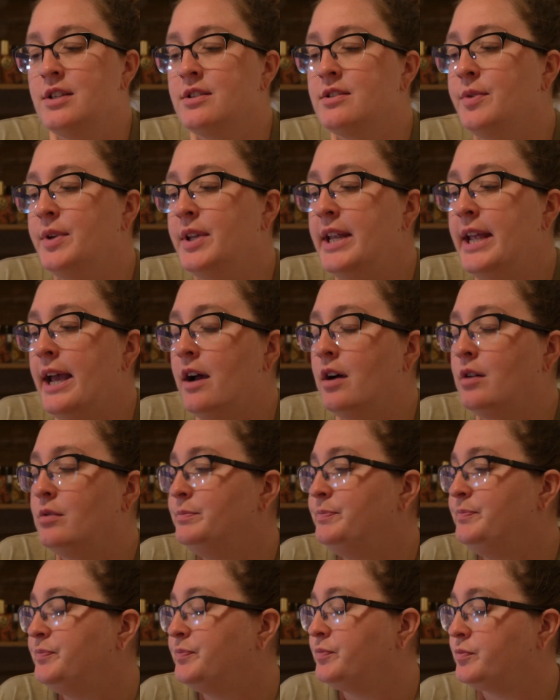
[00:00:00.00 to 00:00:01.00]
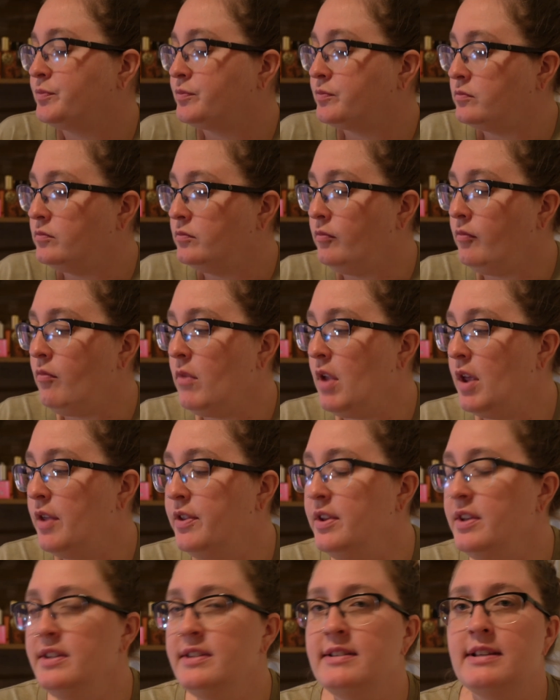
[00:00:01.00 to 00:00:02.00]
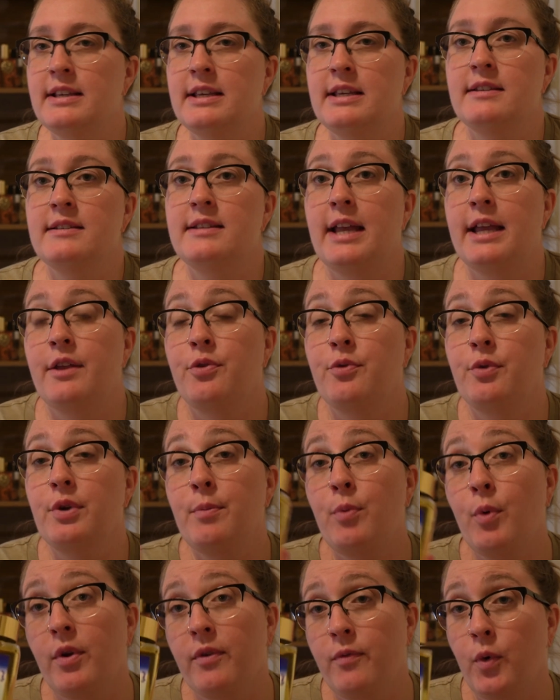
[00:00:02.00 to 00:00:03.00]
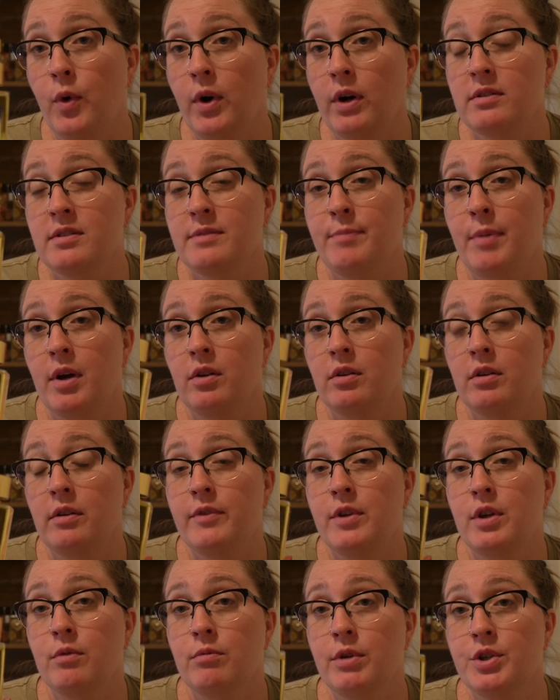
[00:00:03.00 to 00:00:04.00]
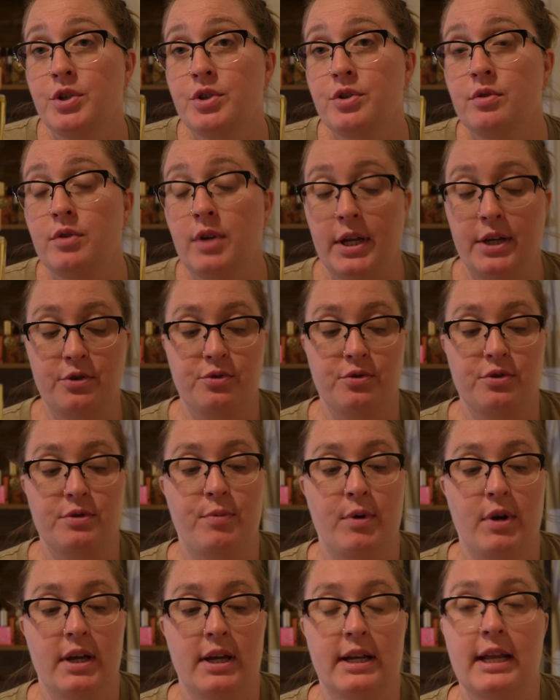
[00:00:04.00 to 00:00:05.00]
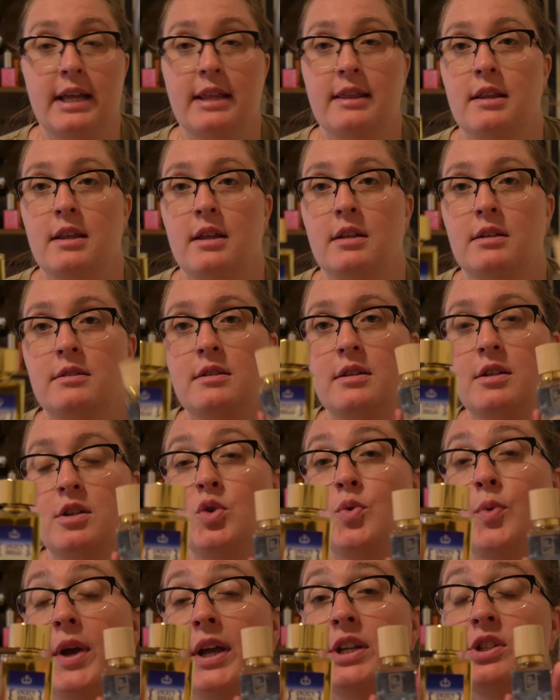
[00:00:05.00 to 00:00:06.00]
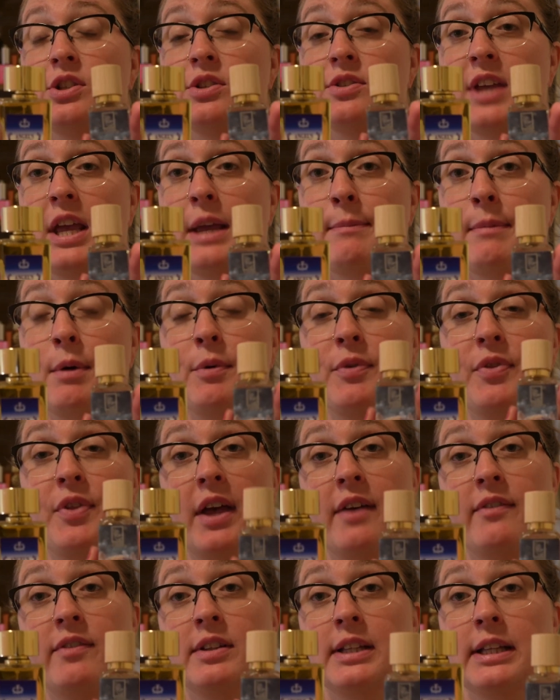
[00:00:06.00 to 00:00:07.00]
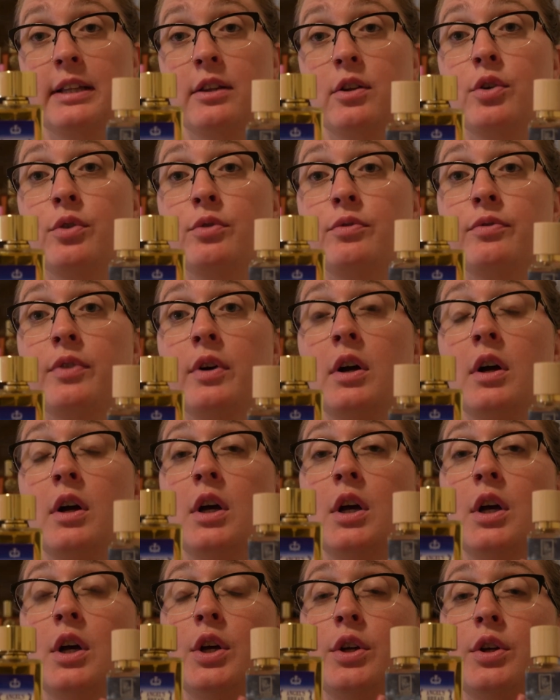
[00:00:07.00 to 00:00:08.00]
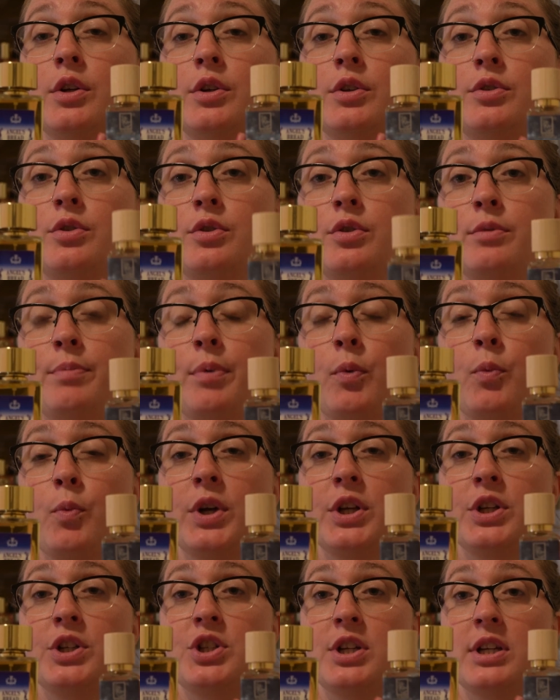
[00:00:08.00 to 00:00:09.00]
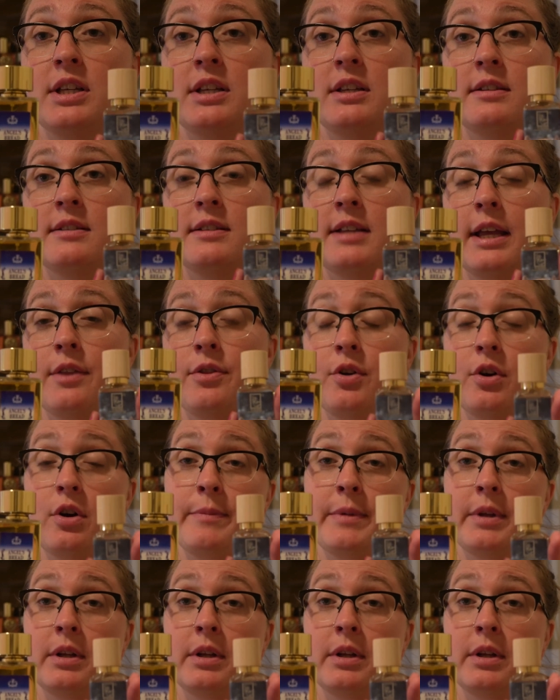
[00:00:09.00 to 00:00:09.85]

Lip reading: So anyhow, this is a 3.4 ounce bottle of the original Angel's Bread, and then DUA just came out with the Heavenly Loaf dupe, which is a 30